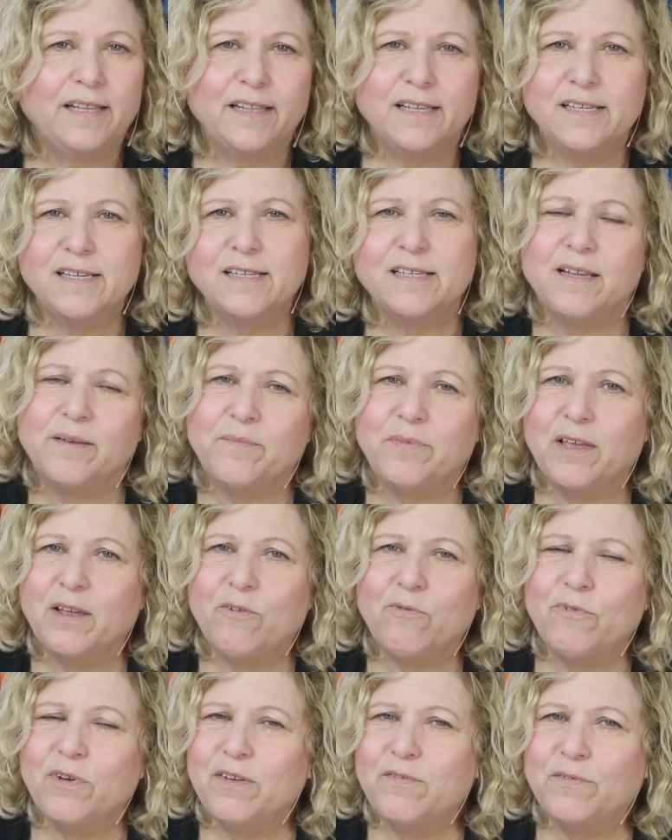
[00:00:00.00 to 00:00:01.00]
This is
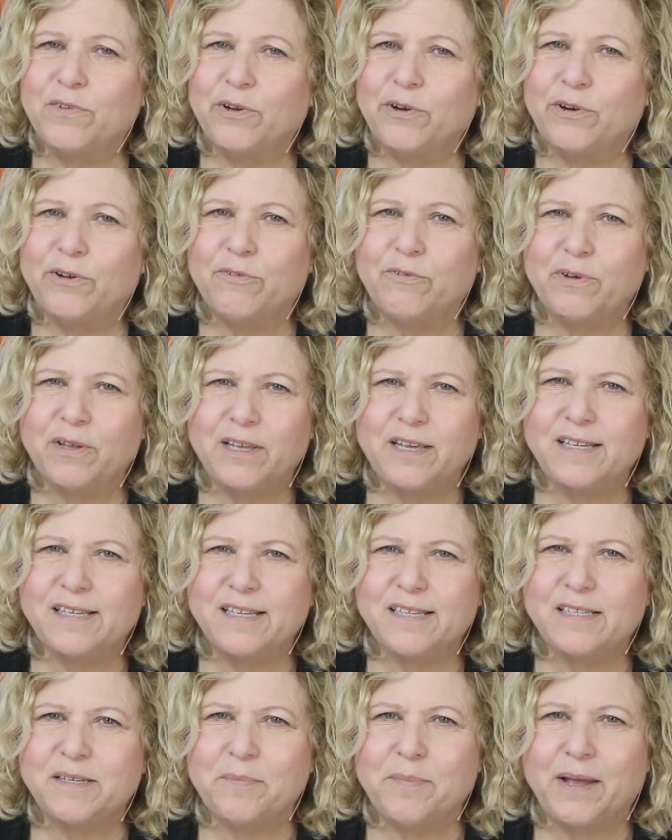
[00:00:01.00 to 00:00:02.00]
something we've learned really
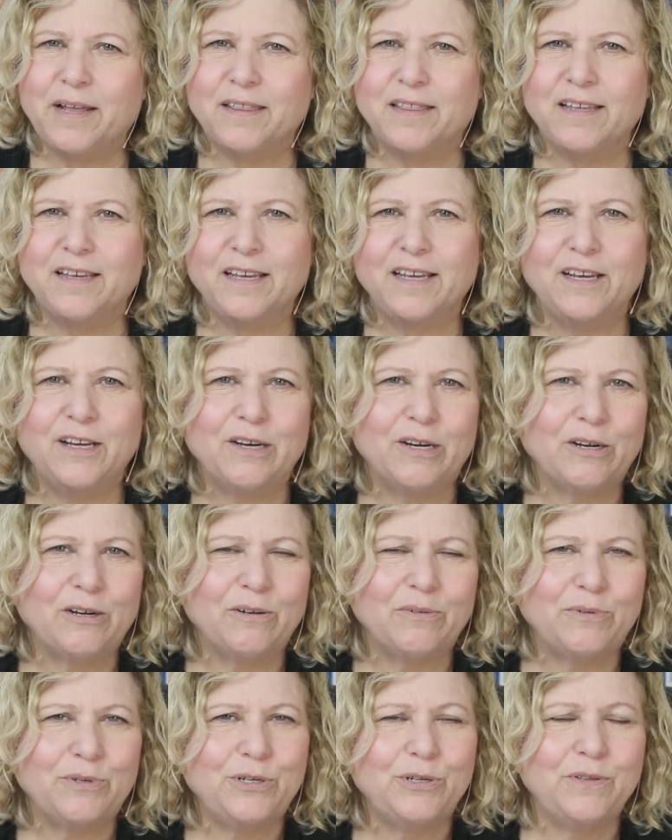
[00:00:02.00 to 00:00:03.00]
since about the
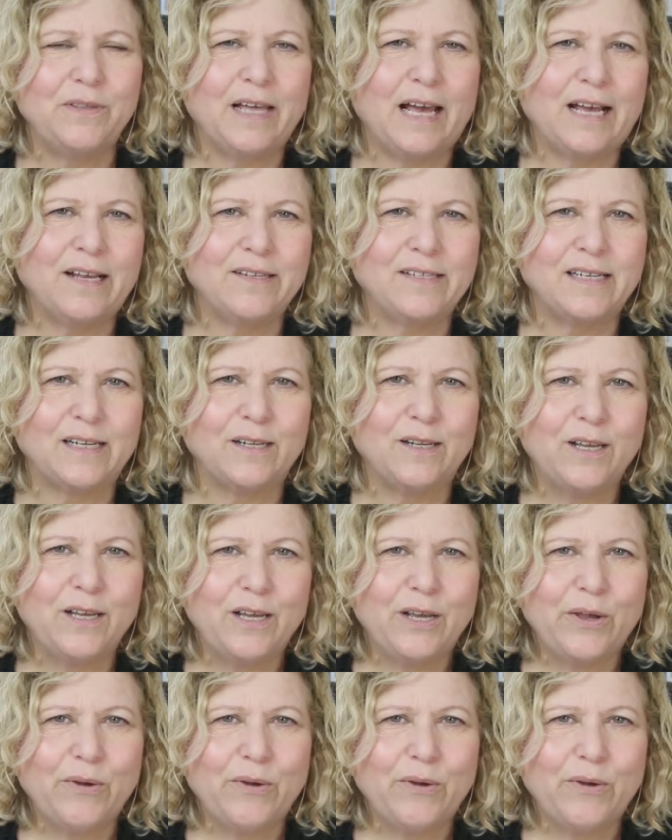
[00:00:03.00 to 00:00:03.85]
year 2000.